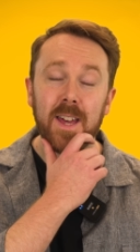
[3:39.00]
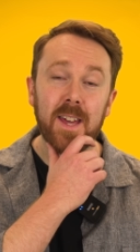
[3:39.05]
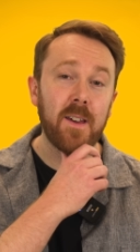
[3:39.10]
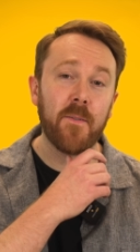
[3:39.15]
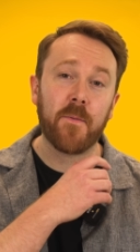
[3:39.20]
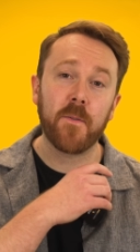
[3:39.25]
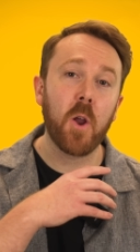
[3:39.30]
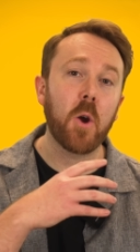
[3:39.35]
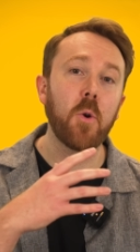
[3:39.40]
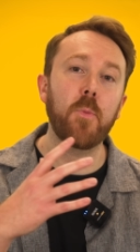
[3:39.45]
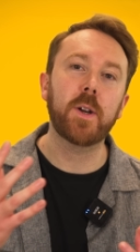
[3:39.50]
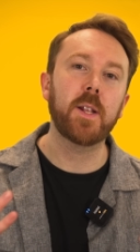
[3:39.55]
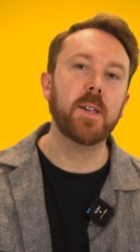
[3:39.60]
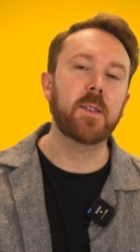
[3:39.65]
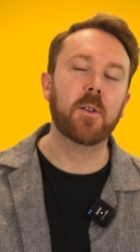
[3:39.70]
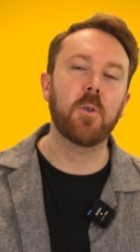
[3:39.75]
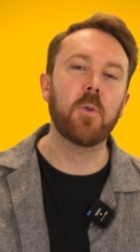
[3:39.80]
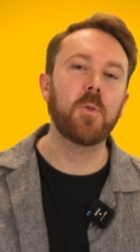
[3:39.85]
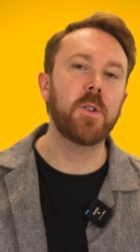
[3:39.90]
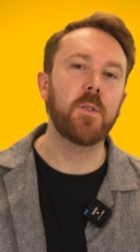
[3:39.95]
If nobody's
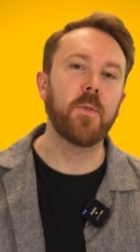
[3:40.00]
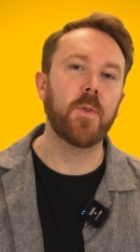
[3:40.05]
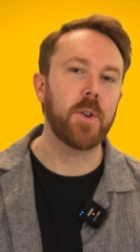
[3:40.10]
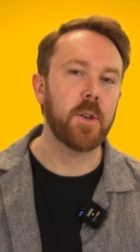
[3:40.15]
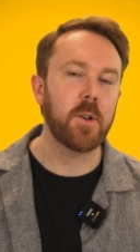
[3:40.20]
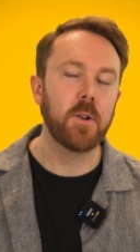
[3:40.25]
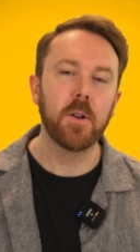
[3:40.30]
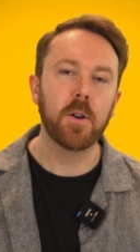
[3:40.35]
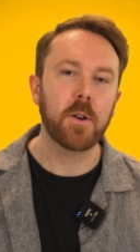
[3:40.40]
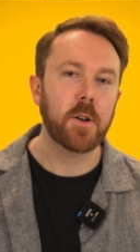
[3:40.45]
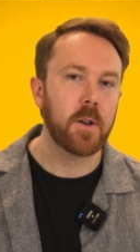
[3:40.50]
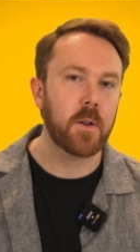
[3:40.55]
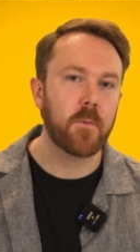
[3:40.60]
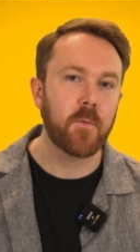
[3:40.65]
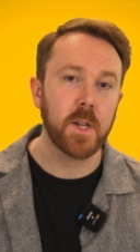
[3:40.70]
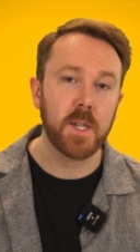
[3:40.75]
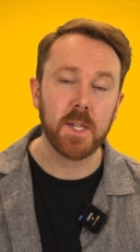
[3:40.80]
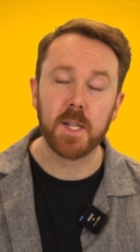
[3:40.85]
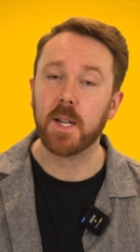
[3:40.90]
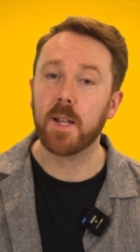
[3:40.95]
told you that you look good
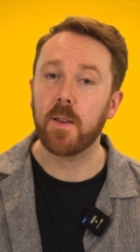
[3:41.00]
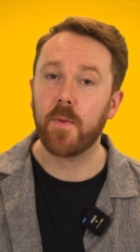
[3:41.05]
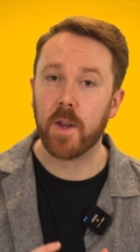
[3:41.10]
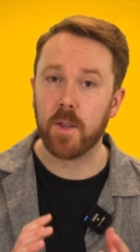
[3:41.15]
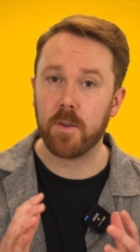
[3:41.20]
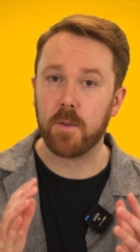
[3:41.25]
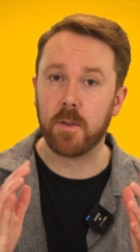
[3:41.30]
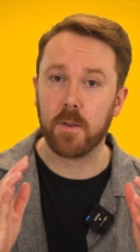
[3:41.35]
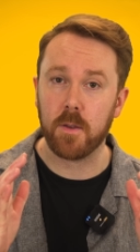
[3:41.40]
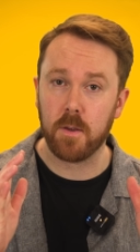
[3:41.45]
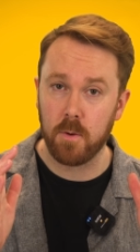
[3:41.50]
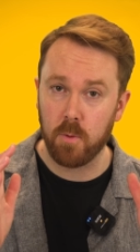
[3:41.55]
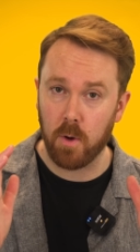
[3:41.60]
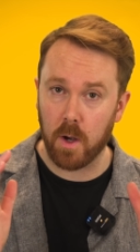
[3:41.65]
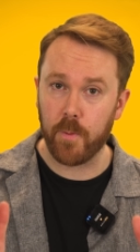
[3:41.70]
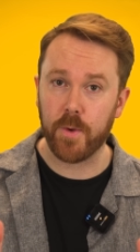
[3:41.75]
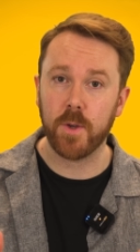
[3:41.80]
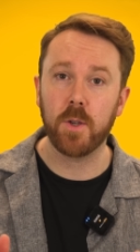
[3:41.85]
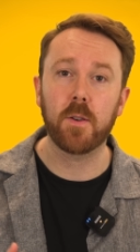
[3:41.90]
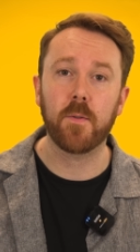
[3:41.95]
recently, then you
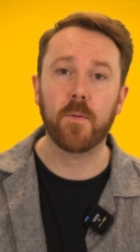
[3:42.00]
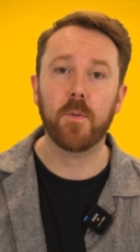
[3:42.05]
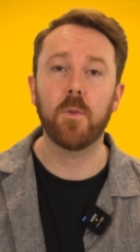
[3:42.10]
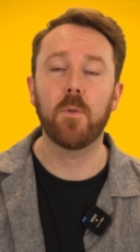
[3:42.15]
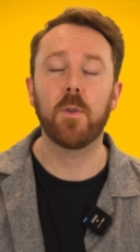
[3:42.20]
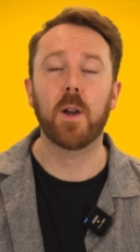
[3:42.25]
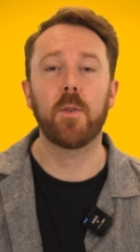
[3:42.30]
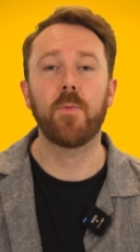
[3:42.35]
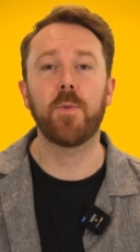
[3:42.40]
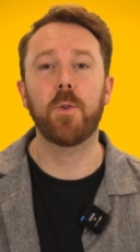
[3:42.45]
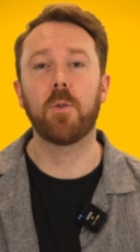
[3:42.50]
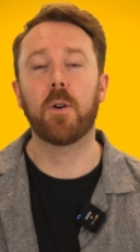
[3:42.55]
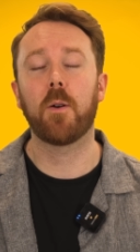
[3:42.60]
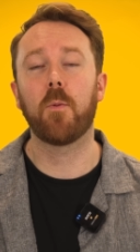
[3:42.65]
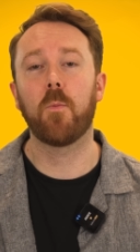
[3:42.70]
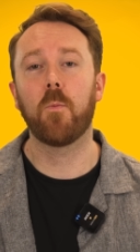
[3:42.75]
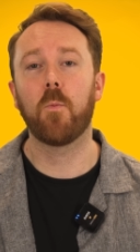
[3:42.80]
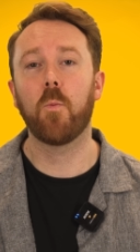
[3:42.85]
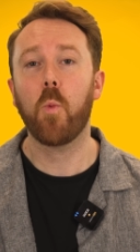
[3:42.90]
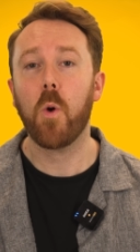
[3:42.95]
are beautiful and you are
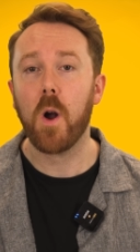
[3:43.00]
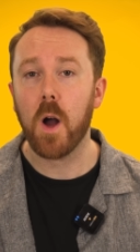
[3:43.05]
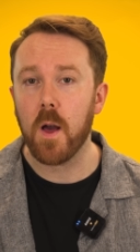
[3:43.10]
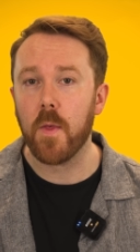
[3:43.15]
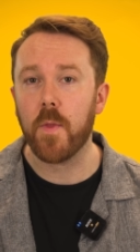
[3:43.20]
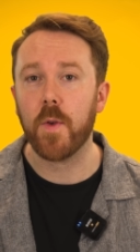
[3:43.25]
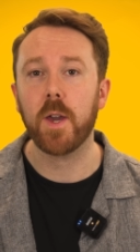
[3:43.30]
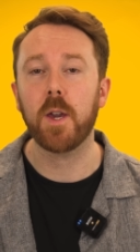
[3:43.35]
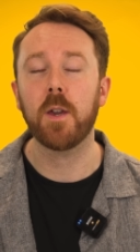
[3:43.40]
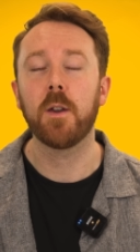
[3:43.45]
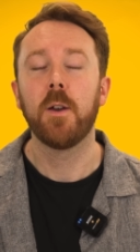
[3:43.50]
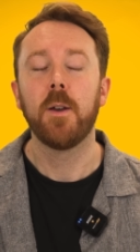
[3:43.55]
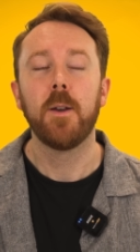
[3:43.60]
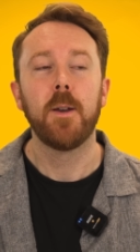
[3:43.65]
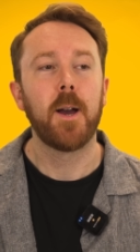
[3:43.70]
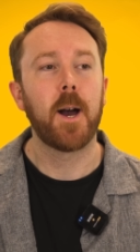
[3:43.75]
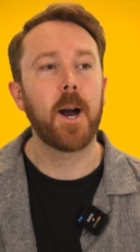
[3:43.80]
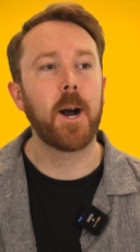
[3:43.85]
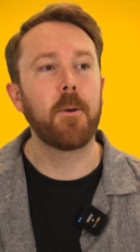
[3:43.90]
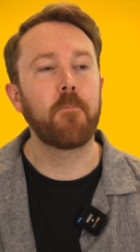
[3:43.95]
worthy.
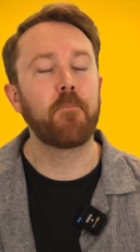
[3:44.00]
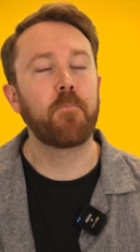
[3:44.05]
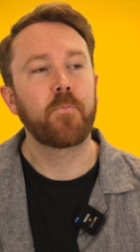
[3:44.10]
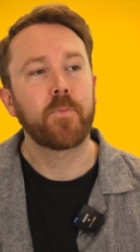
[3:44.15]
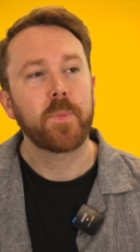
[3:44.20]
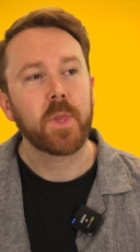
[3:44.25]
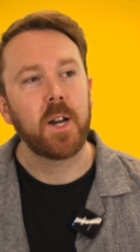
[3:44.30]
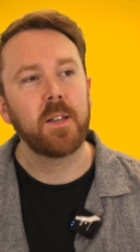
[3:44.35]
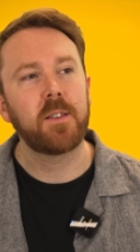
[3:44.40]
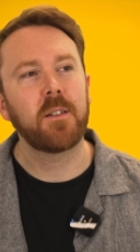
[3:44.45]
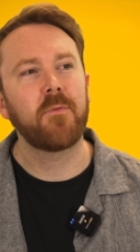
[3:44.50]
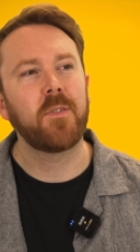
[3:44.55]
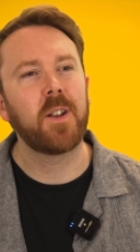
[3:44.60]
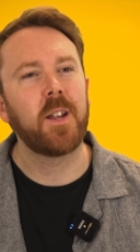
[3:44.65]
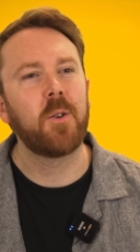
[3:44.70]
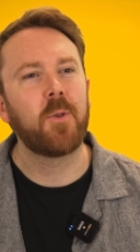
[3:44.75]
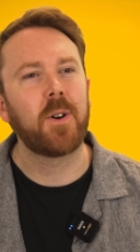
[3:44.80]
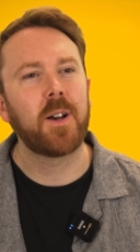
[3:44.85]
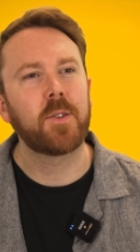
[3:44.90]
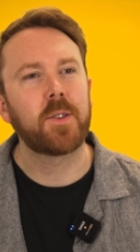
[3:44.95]
Um, I don't
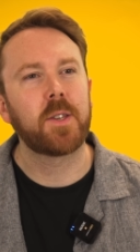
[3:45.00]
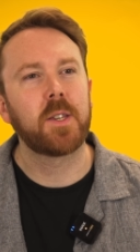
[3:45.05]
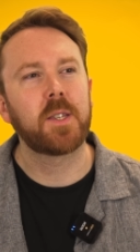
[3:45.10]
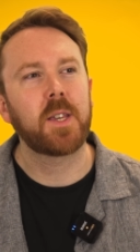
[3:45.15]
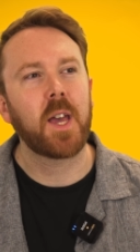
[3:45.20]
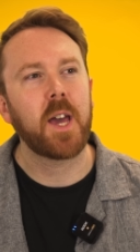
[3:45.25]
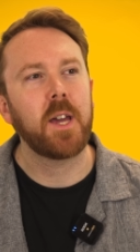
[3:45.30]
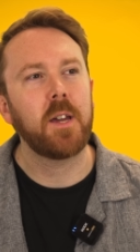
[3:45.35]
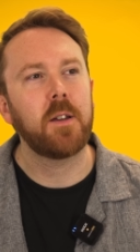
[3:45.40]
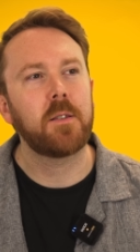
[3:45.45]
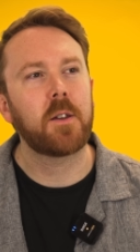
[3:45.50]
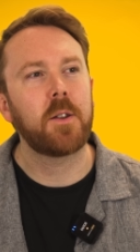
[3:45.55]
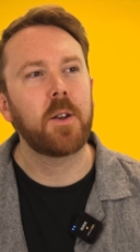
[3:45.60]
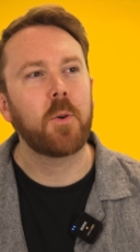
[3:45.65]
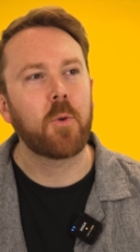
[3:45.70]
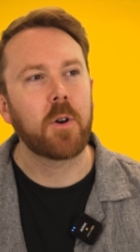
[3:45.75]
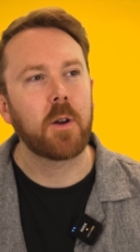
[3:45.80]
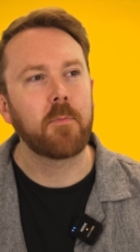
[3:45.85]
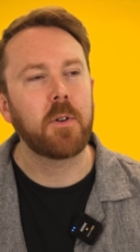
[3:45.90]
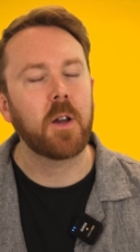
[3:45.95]
really know what else to say. I don't know
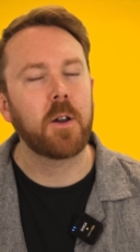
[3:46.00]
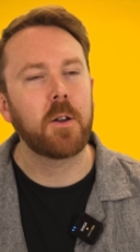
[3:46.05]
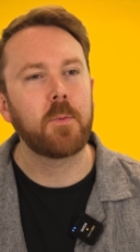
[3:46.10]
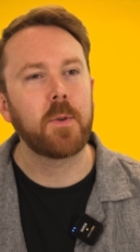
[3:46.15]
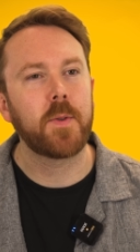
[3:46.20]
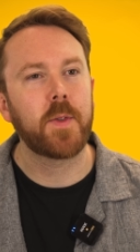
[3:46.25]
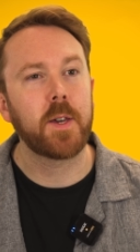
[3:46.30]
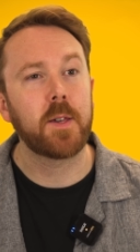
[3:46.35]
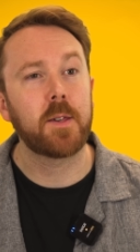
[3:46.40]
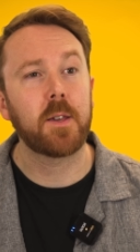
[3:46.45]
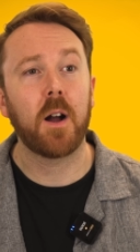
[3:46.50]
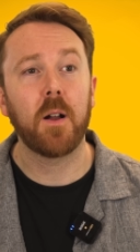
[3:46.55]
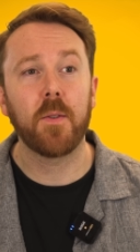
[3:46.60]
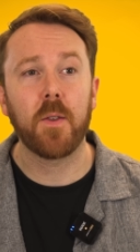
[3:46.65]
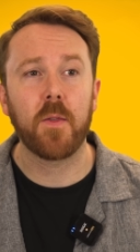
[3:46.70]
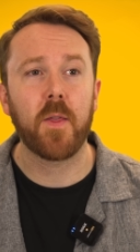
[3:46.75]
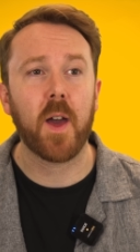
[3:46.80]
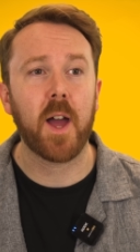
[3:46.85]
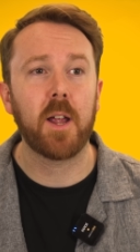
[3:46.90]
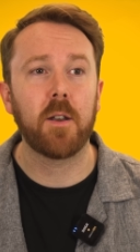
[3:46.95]
where I'm going with this
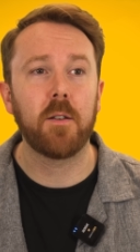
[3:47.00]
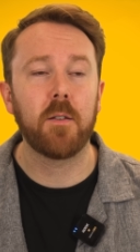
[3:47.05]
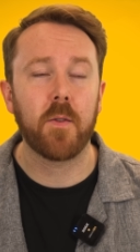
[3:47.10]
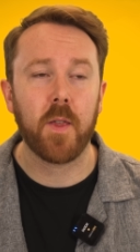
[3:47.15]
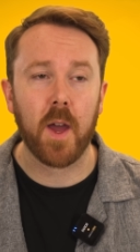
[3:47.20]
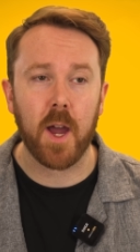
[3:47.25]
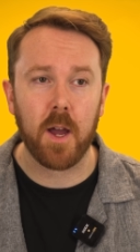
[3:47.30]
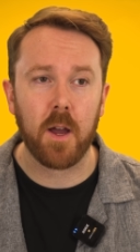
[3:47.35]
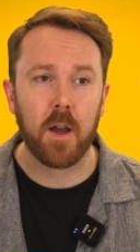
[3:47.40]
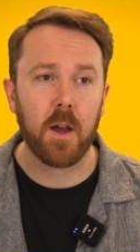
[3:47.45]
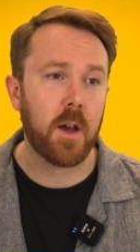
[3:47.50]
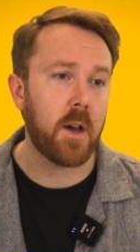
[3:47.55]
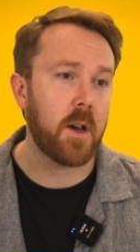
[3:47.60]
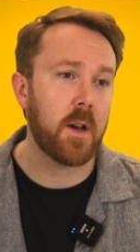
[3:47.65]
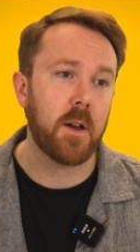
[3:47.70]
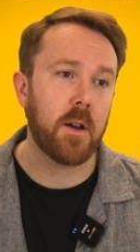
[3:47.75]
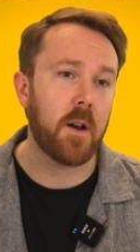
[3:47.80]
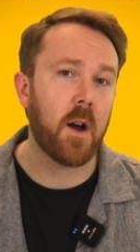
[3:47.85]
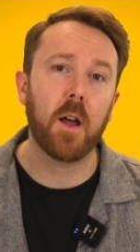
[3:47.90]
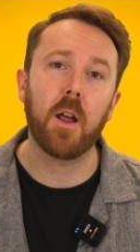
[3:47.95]
other than that
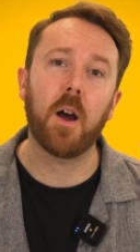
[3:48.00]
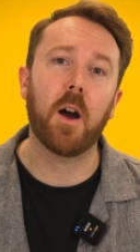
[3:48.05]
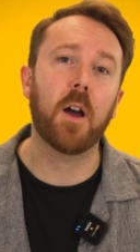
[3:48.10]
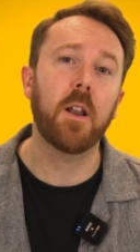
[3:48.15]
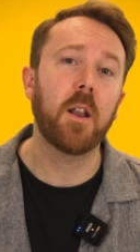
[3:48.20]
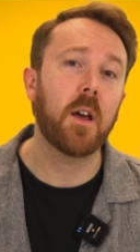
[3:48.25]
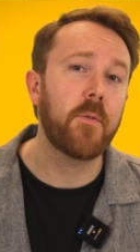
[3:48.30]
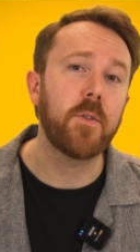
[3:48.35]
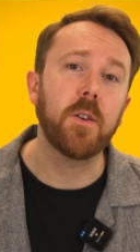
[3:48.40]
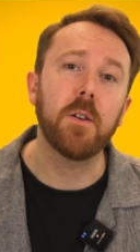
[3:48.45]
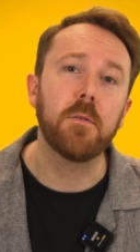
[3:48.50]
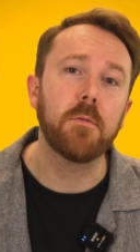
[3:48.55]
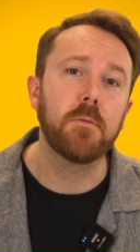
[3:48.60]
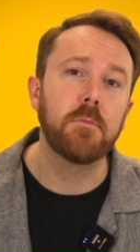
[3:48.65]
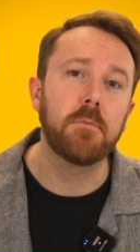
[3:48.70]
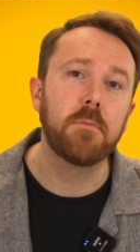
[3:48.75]
uh, I, I love you.